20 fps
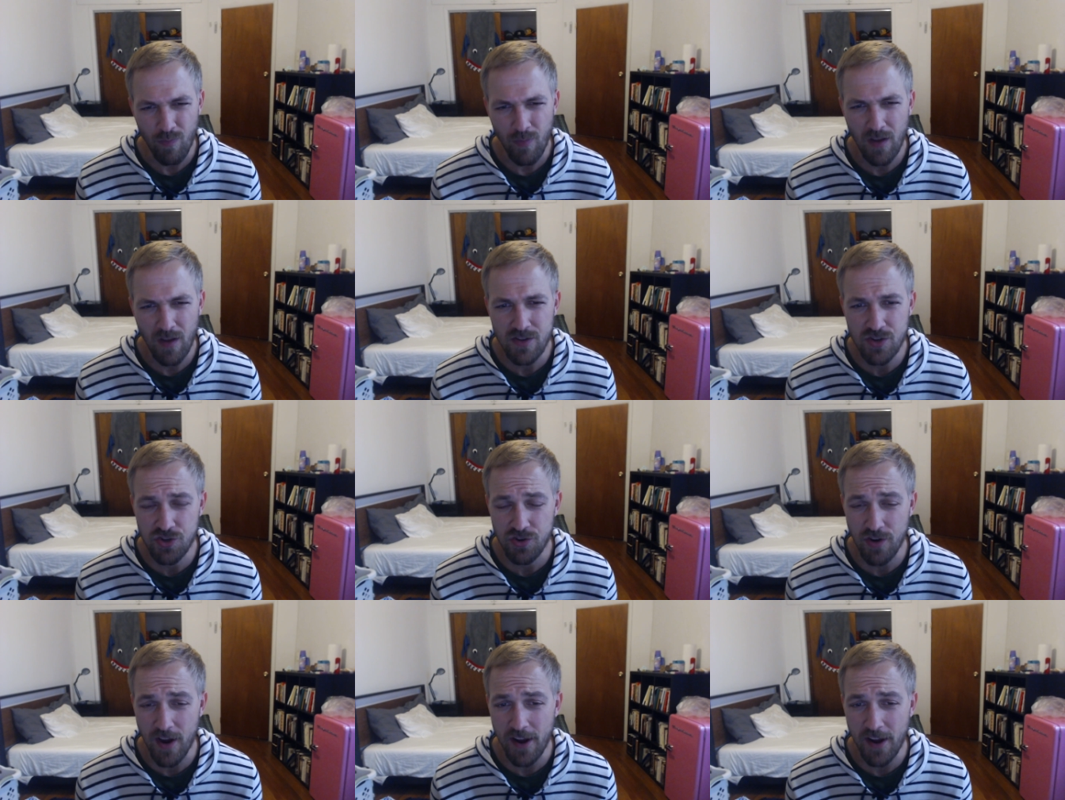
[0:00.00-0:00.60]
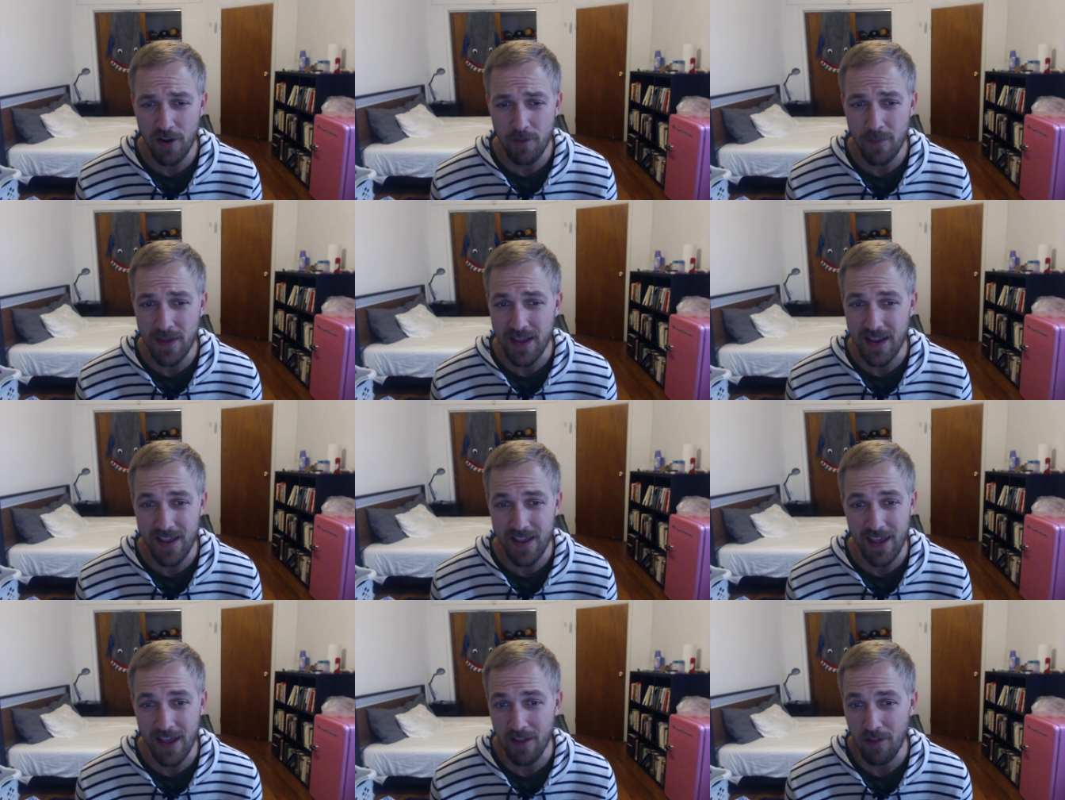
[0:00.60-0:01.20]
trying to
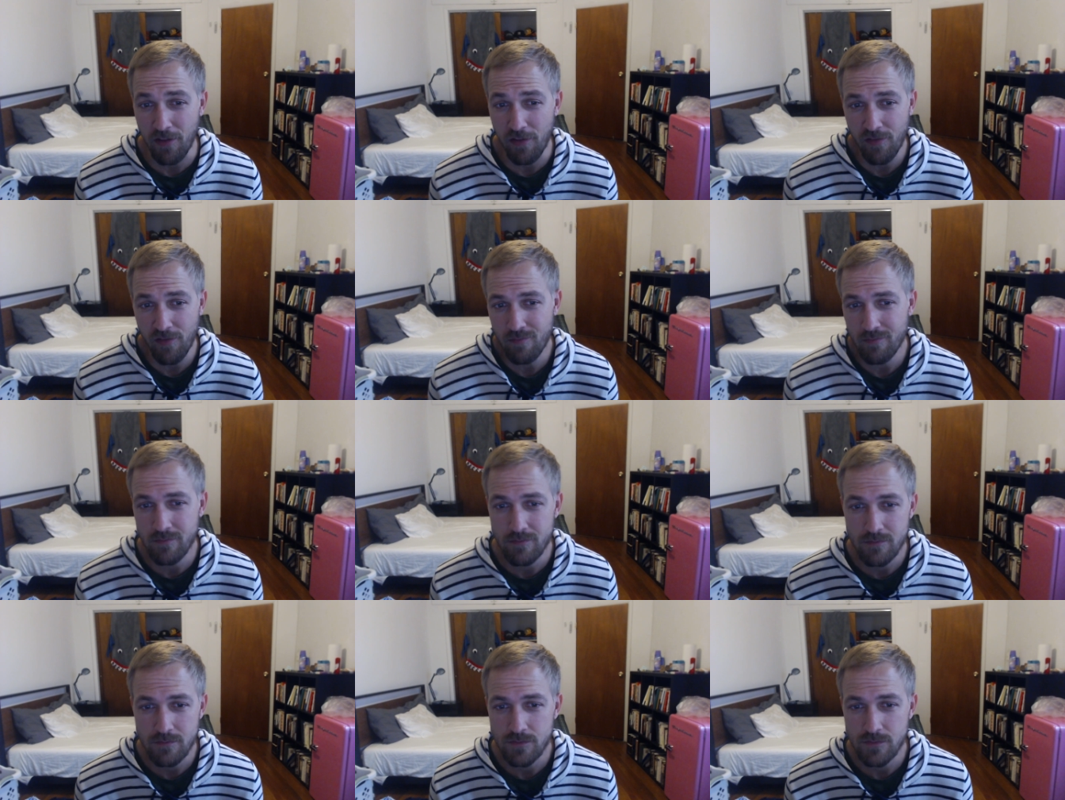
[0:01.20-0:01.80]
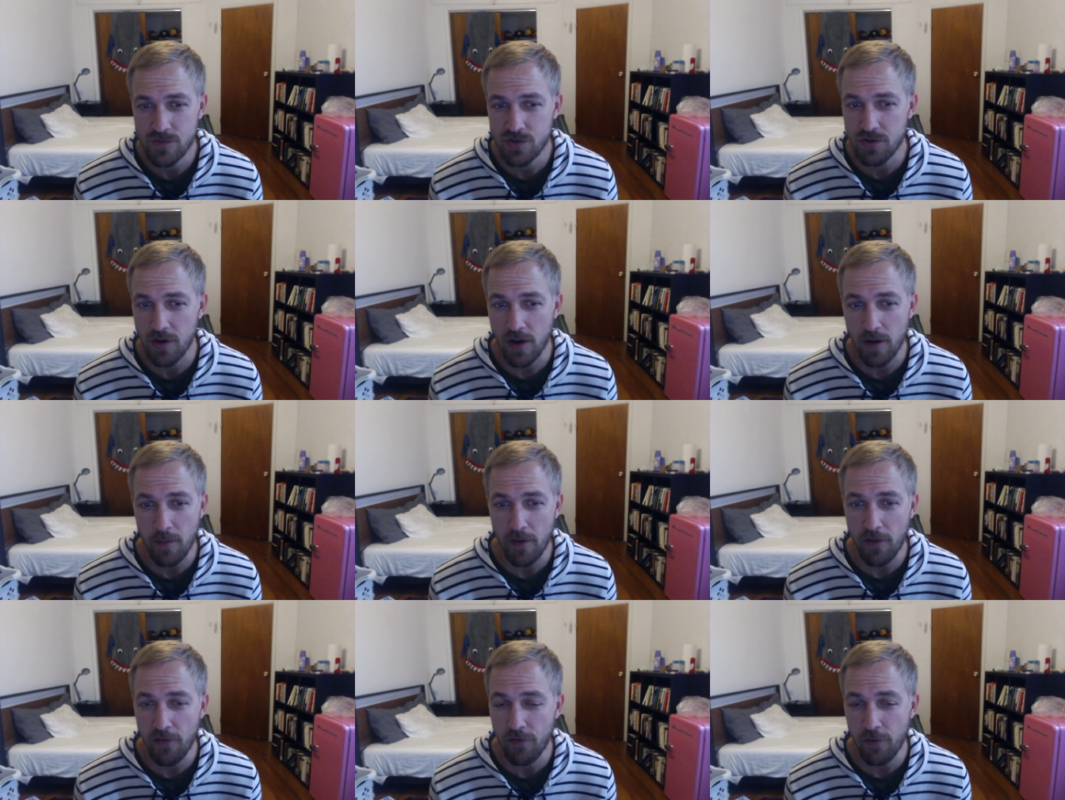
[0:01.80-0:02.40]
meet kids, trying
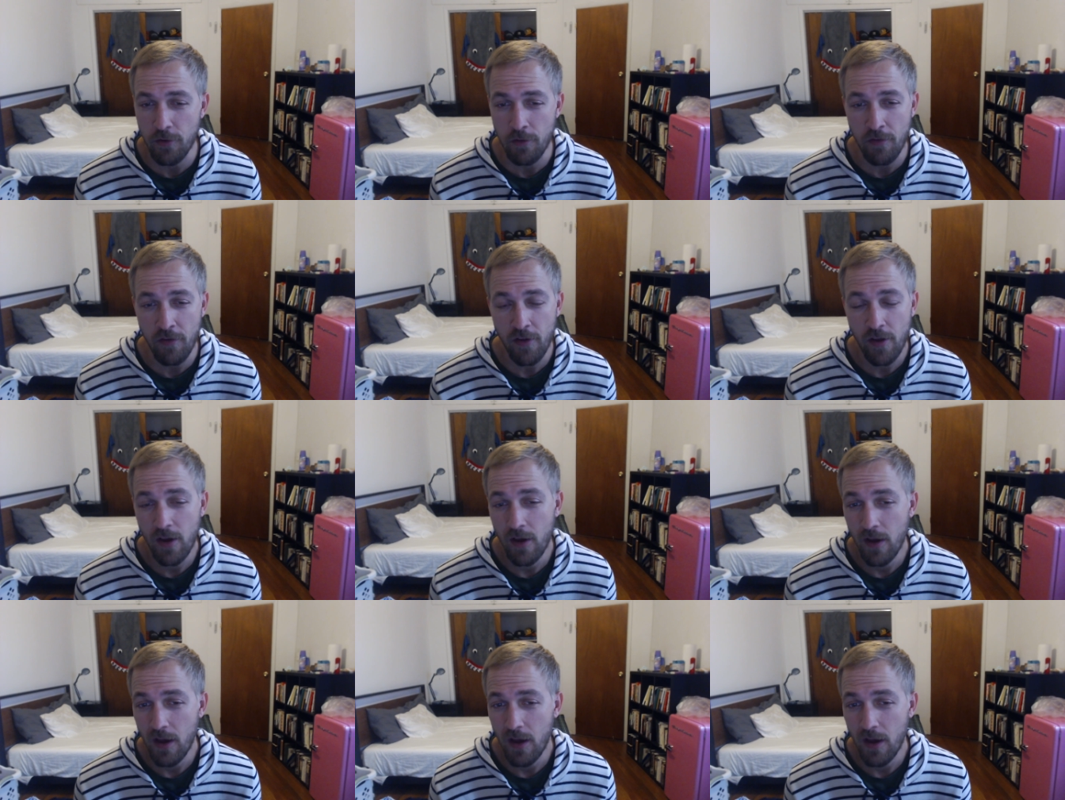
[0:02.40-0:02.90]
to meet students.